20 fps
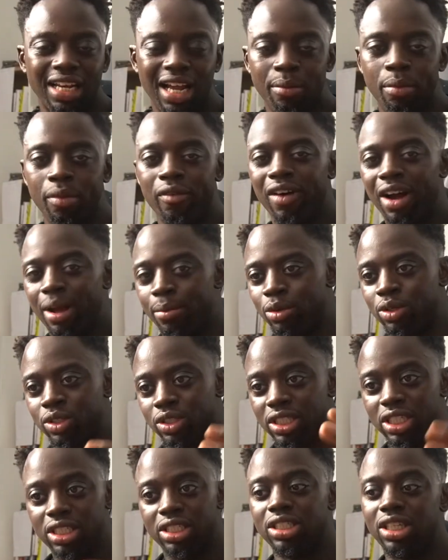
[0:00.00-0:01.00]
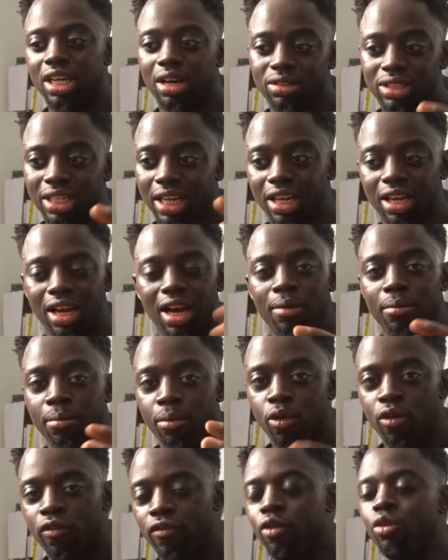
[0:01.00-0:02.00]
type of vibe. Because this year I was like, I'm
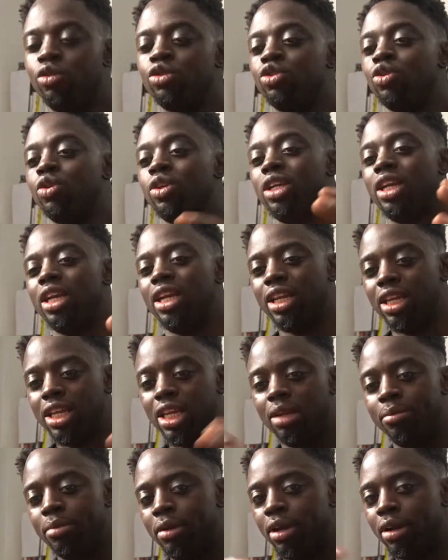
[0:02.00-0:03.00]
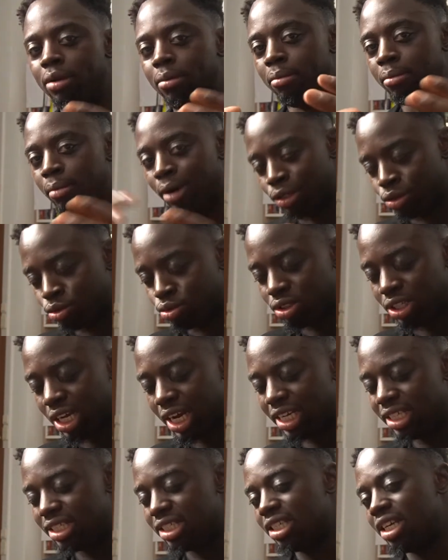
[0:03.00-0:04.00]
more focused on keeping muscle
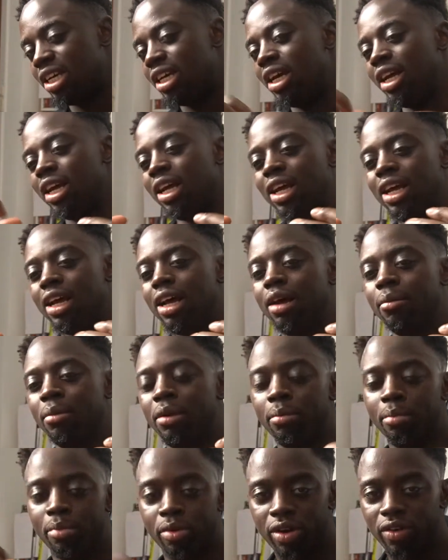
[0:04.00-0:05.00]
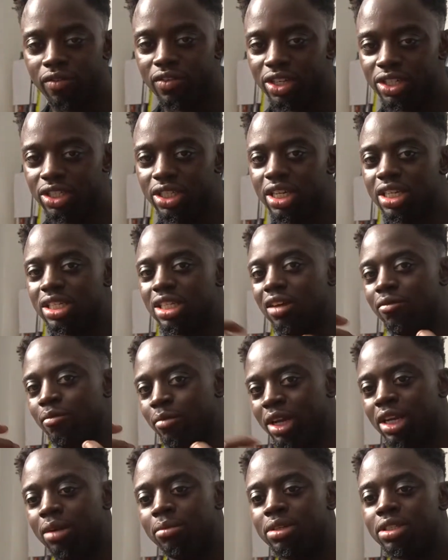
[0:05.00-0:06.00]
size. In previous years, I've
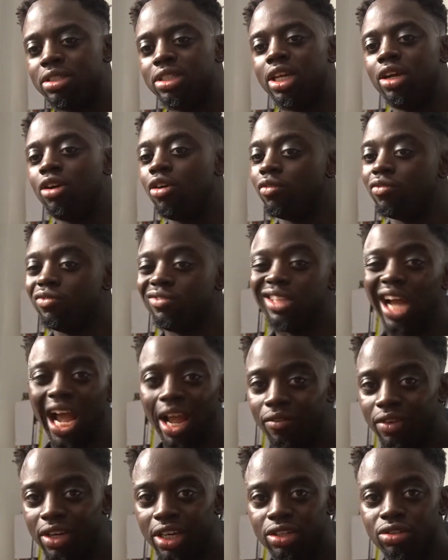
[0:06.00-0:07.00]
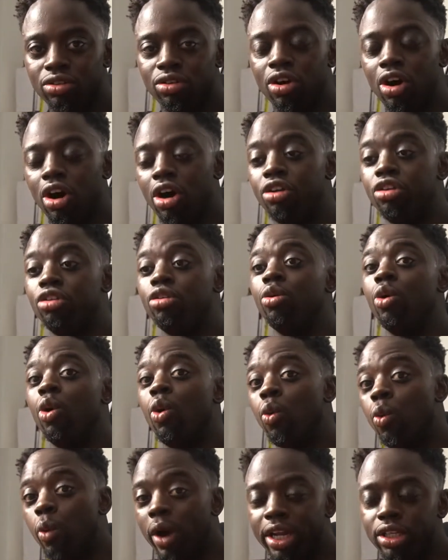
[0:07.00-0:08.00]
made a mistake of diving into cardio
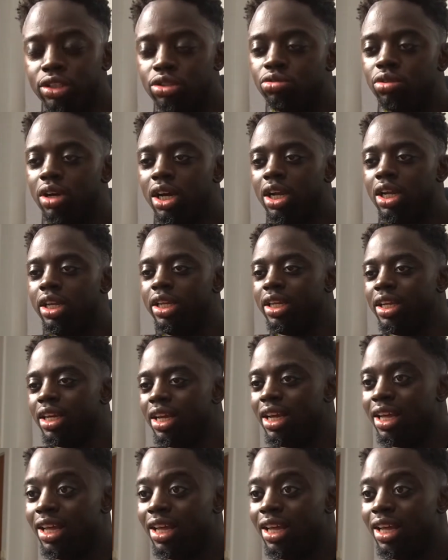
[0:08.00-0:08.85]
way too early,